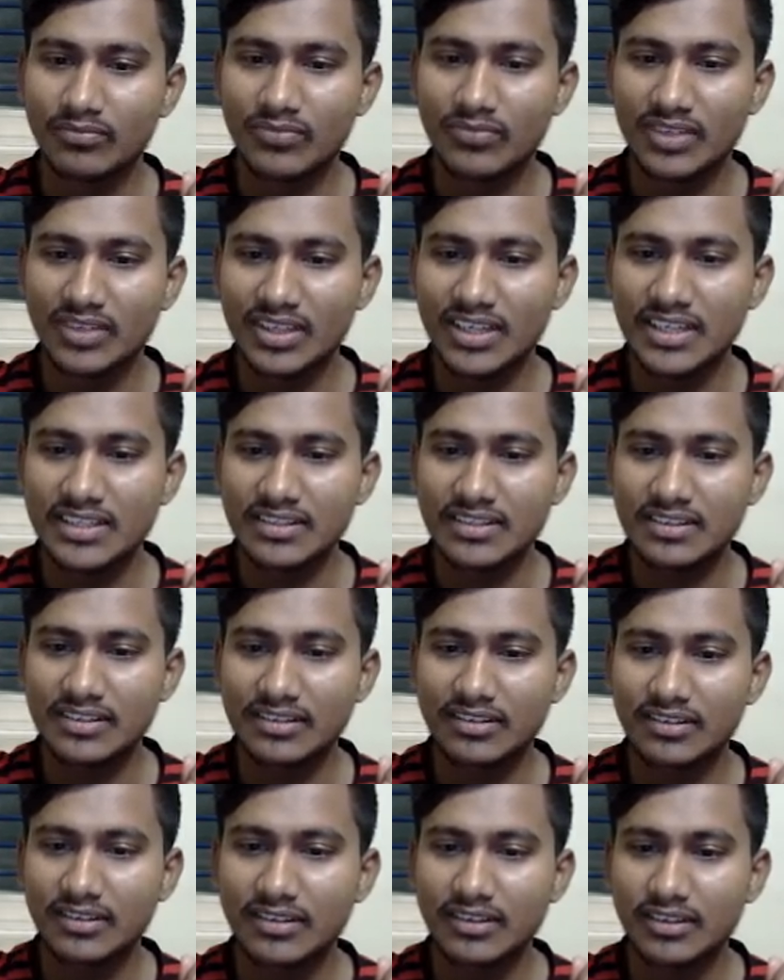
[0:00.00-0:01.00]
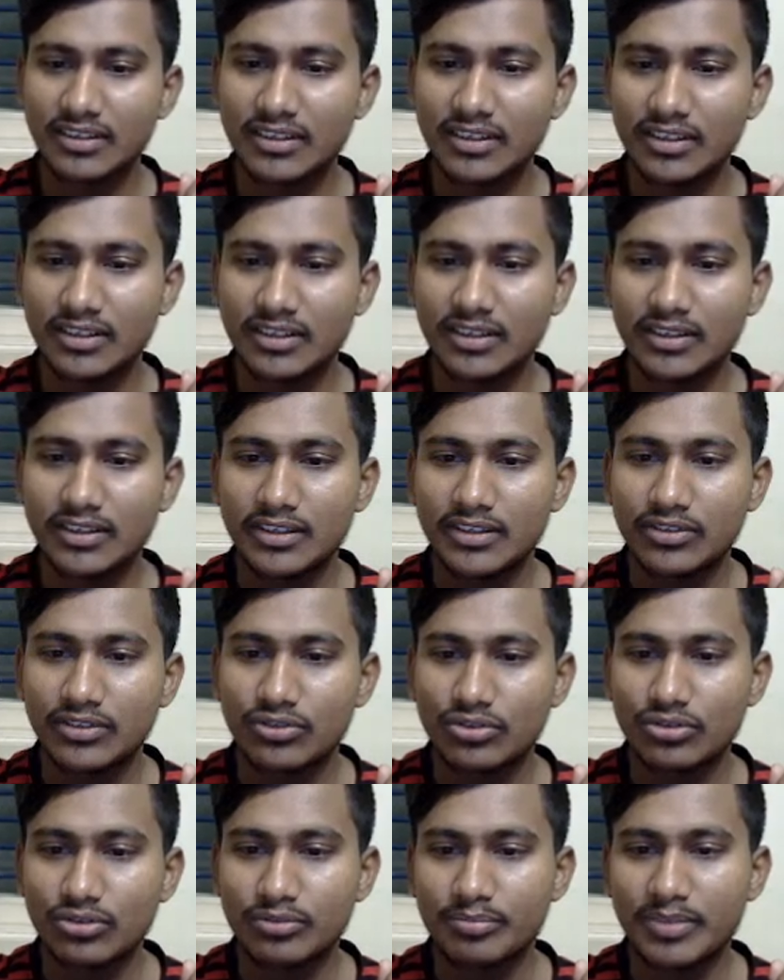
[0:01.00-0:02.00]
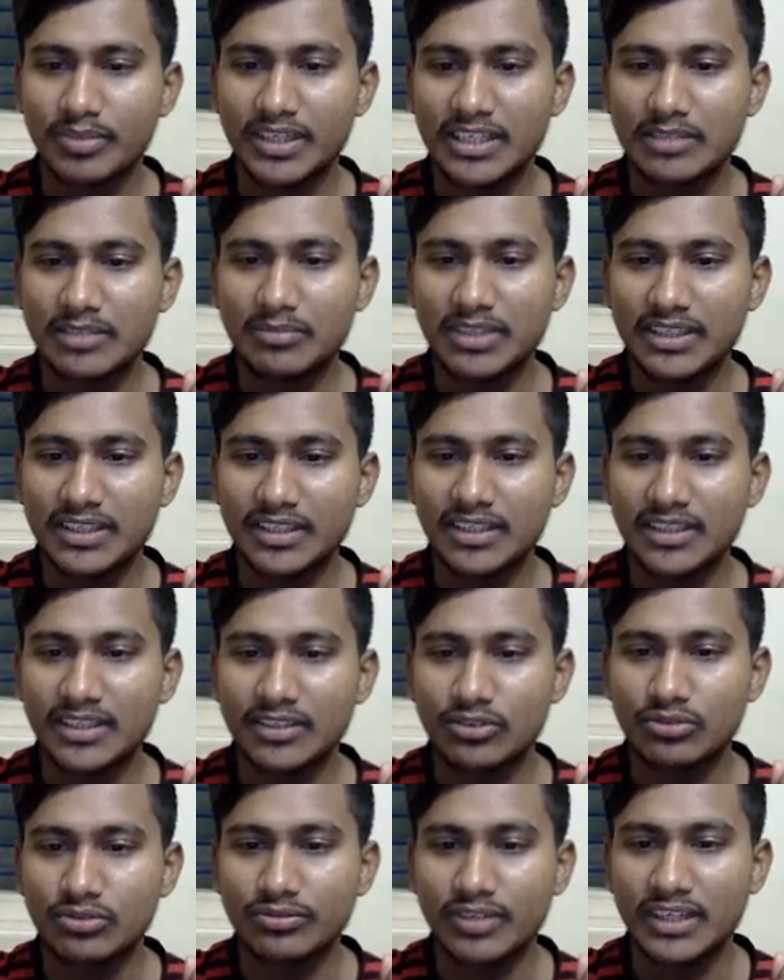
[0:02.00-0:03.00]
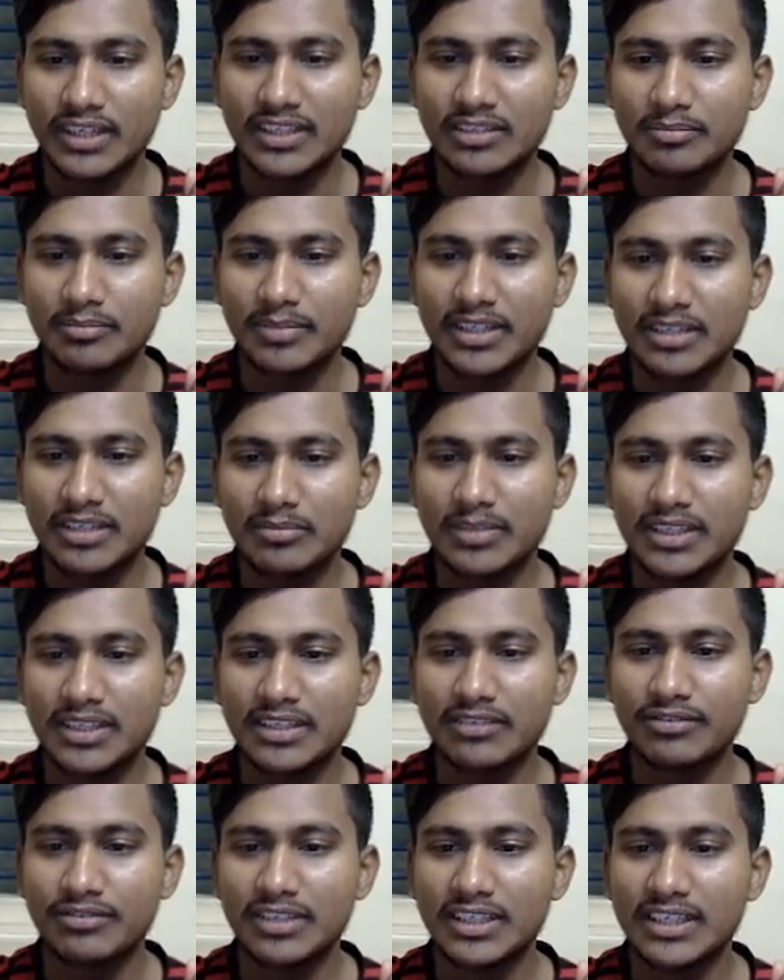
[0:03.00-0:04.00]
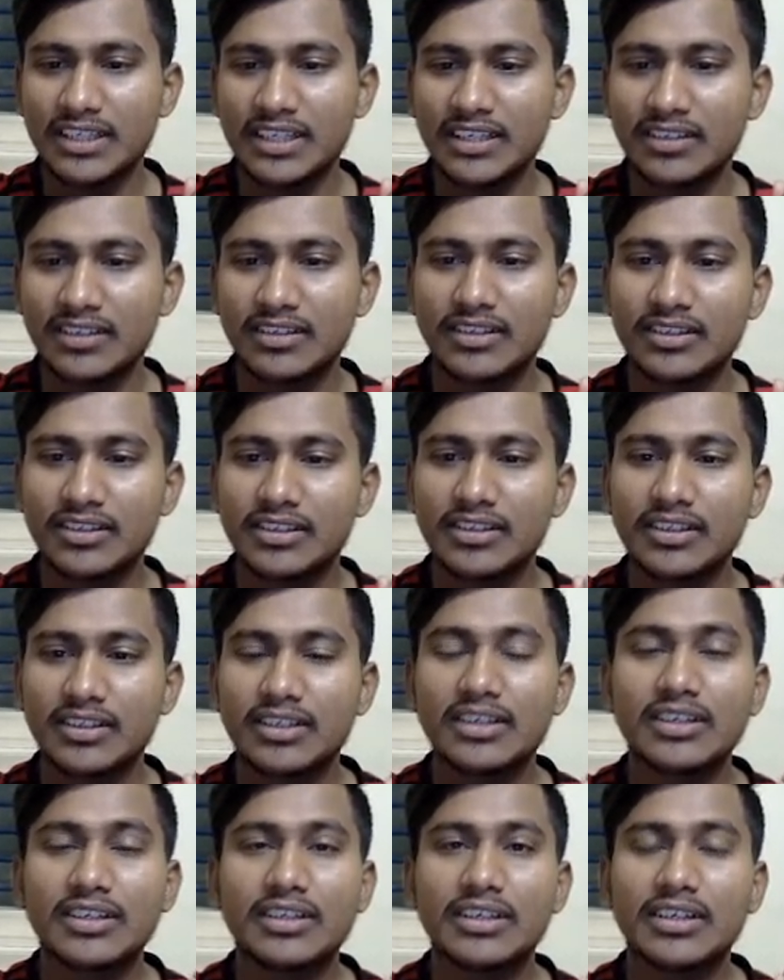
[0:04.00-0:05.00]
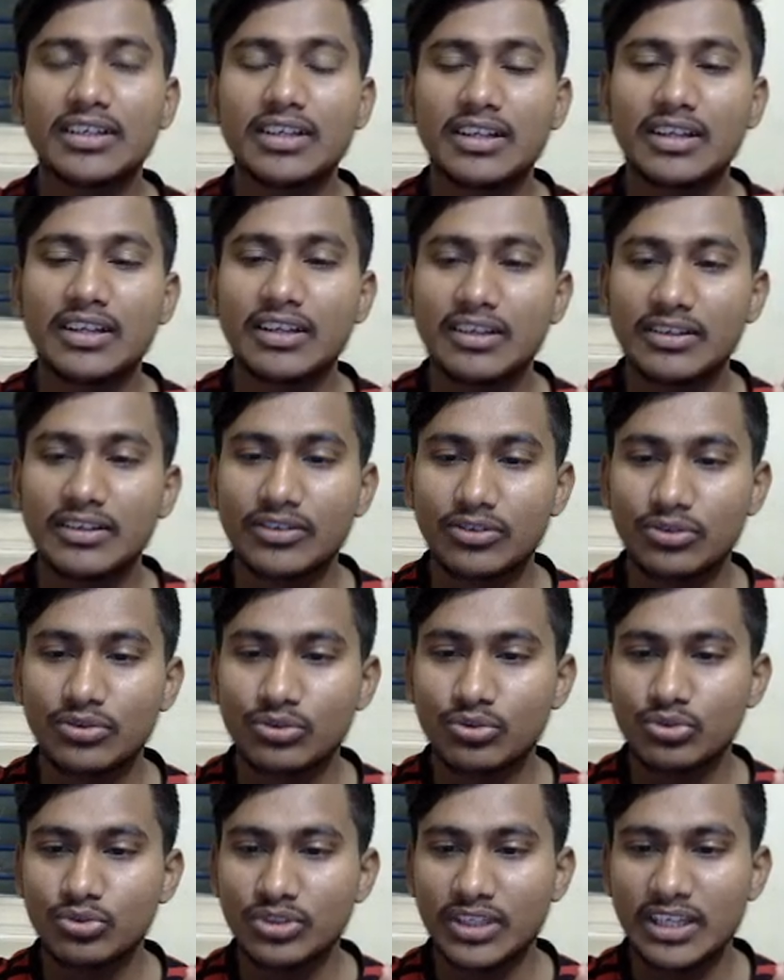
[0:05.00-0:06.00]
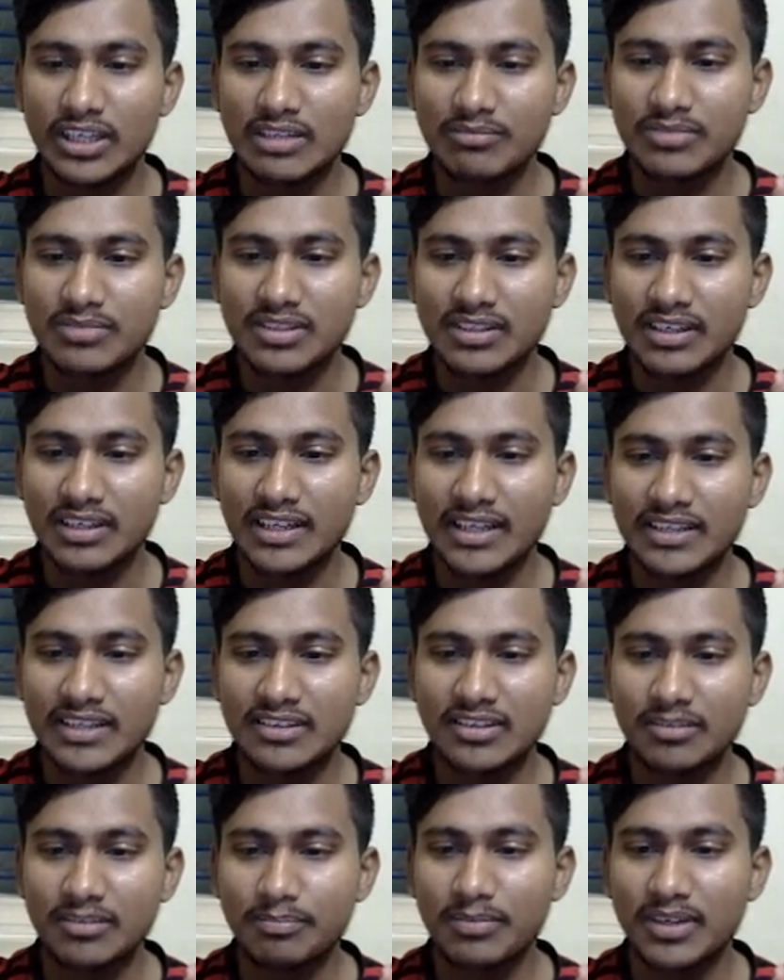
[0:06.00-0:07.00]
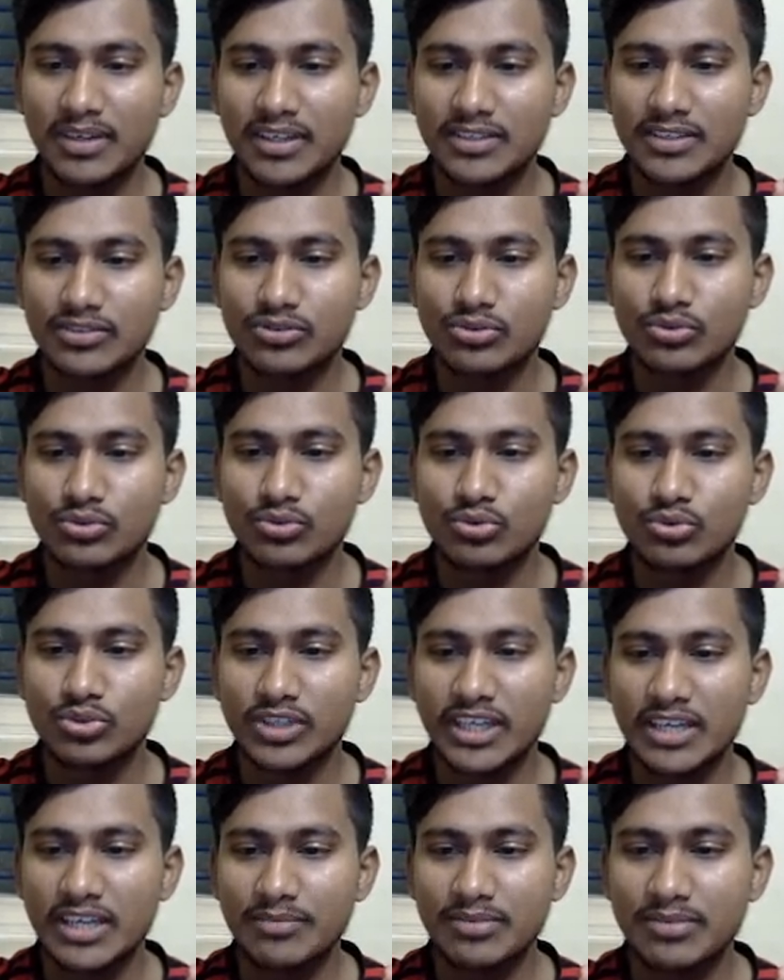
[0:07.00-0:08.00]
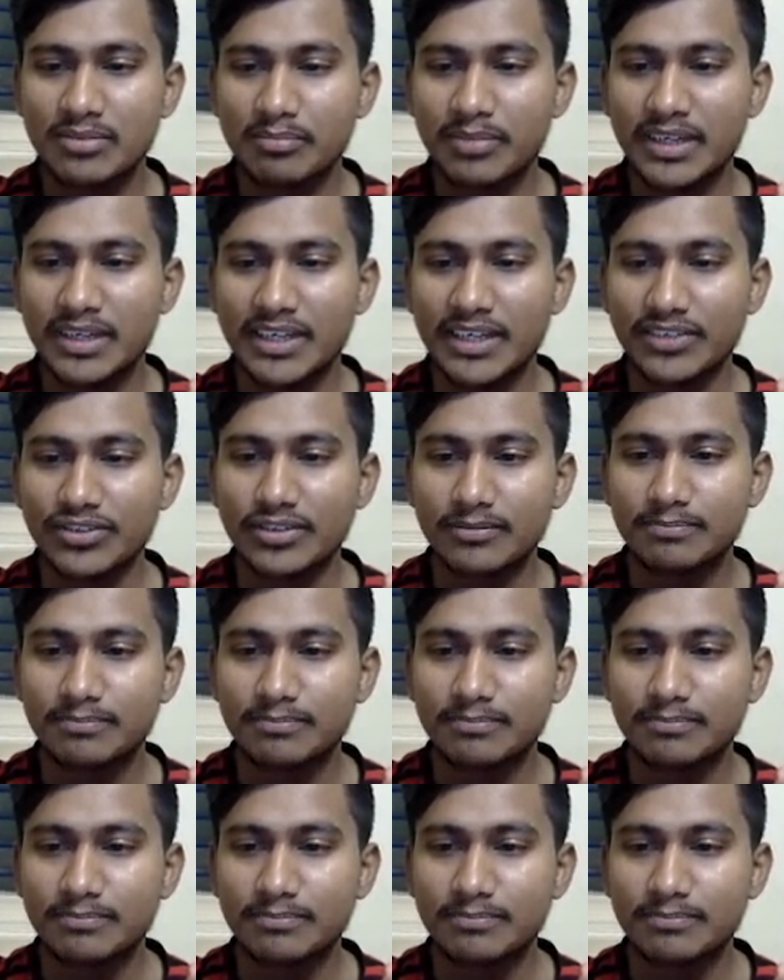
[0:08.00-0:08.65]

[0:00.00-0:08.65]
Yes, so perimeter, to find the perimeter we need 2 times length plus 2 times breadth.